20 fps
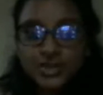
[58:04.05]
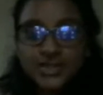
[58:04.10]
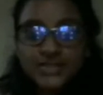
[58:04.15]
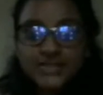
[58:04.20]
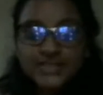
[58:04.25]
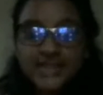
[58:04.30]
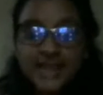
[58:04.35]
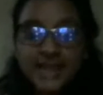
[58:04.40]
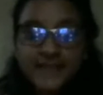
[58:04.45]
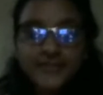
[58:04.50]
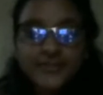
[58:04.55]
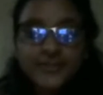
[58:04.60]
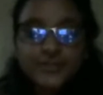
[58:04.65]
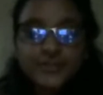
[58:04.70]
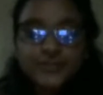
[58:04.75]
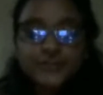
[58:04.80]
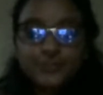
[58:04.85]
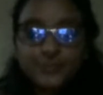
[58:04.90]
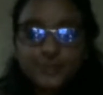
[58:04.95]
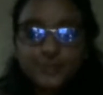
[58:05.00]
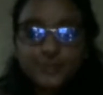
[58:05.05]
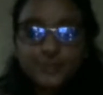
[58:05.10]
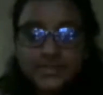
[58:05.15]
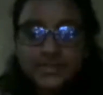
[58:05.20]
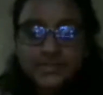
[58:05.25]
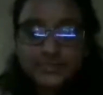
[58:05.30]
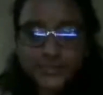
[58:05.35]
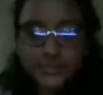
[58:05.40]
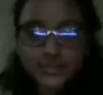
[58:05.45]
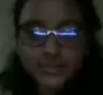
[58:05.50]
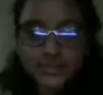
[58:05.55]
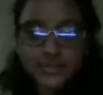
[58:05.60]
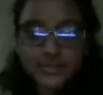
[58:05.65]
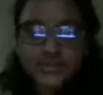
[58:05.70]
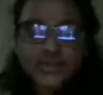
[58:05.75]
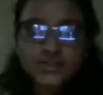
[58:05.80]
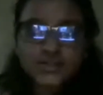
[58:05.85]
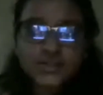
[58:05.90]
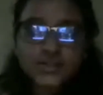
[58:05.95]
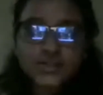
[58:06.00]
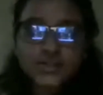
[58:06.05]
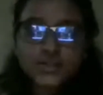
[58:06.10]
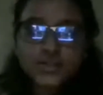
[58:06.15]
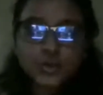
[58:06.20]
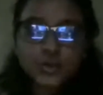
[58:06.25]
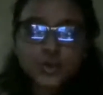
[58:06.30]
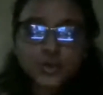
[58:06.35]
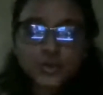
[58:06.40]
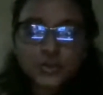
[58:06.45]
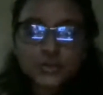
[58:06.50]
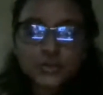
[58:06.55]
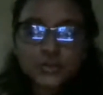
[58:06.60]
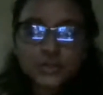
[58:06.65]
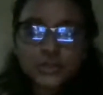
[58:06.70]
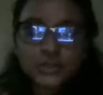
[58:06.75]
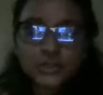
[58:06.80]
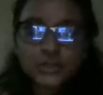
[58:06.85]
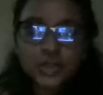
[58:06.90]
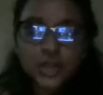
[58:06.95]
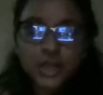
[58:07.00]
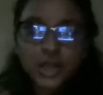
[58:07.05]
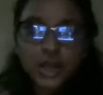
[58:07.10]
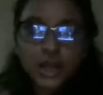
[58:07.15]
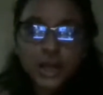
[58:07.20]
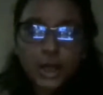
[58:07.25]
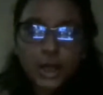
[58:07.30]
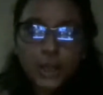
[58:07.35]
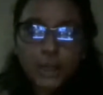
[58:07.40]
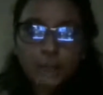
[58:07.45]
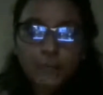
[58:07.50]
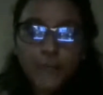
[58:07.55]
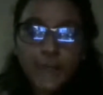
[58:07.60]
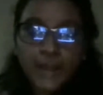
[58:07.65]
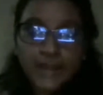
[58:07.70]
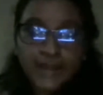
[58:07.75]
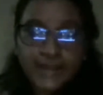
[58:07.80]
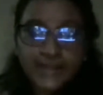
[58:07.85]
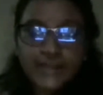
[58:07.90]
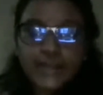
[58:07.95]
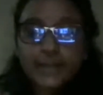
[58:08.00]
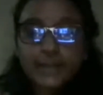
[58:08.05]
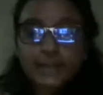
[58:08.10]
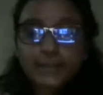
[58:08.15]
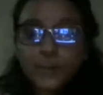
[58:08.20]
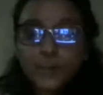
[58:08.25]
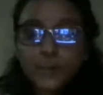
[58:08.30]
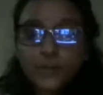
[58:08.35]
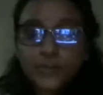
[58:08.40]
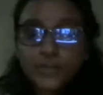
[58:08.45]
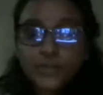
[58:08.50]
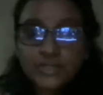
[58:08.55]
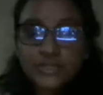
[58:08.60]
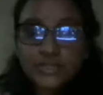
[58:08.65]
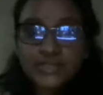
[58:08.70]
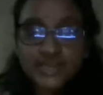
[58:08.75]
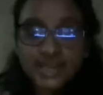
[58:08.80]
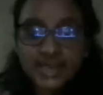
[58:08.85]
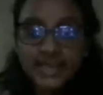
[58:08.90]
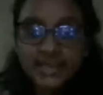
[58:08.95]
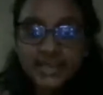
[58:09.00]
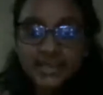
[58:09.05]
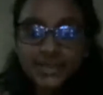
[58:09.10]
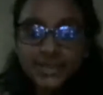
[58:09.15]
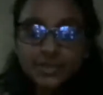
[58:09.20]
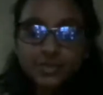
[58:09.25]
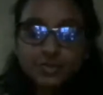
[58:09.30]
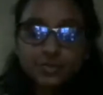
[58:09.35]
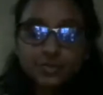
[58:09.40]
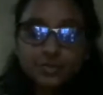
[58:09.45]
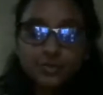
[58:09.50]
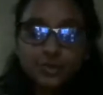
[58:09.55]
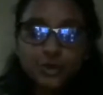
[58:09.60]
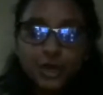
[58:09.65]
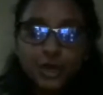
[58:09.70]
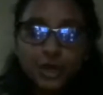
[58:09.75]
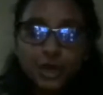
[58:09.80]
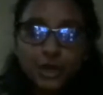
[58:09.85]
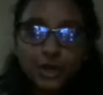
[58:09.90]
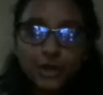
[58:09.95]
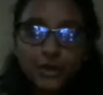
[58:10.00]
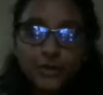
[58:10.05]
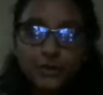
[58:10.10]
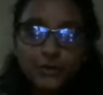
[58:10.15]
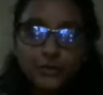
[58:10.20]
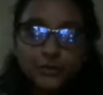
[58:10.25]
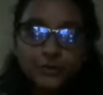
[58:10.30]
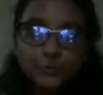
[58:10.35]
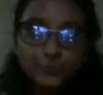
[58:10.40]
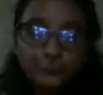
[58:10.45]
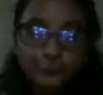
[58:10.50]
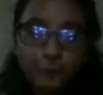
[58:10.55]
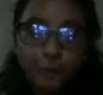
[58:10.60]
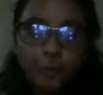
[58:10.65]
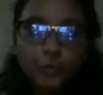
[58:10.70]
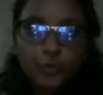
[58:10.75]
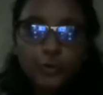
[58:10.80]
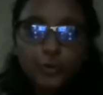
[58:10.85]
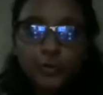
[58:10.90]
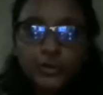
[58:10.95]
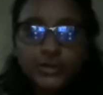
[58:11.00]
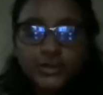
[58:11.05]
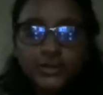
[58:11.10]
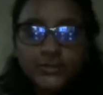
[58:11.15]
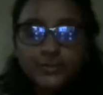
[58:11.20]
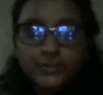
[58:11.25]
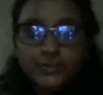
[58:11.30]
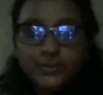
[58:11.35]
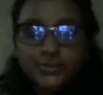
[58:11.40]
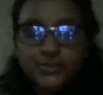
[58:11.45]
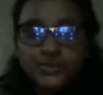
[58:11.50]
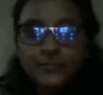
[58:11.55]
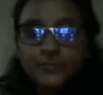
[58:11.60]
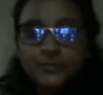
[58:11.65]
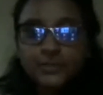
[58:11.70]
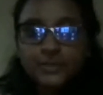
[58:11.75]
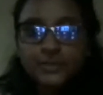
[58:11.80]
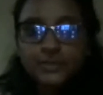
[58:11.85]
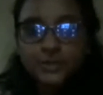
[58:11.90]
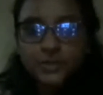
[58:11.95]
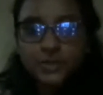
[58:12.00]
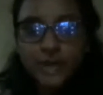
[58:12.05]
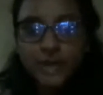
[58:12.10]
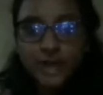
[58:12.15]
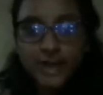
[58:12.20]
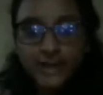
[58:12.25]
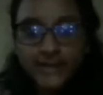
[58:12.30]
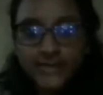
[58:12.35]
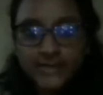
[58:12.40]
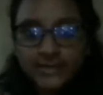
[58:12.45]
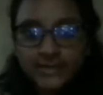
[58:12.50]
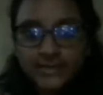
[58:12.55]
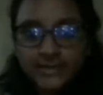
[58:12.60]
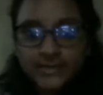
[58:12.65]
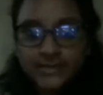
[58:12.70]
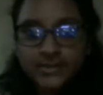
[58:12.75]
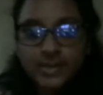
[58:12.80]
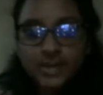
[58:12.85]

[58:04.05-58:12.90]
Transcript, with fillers: as directive principles. It is not uh, uh binding upon the state to, uh, you know, to follow his principles or ideals.